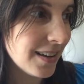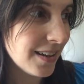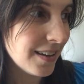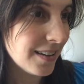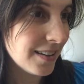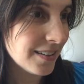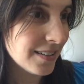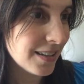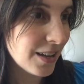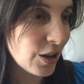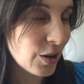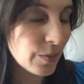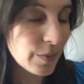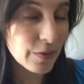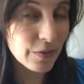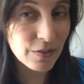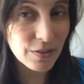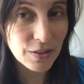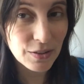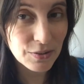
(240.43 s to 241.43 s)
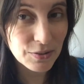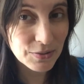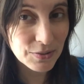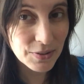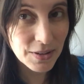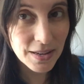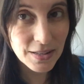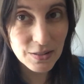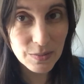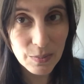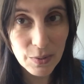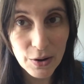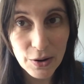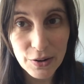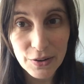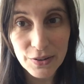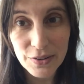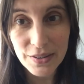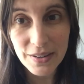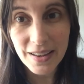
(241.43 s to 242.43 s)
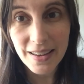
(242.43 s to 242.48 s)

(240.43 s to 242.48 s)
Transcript: I hope everything goes okay tomorrow.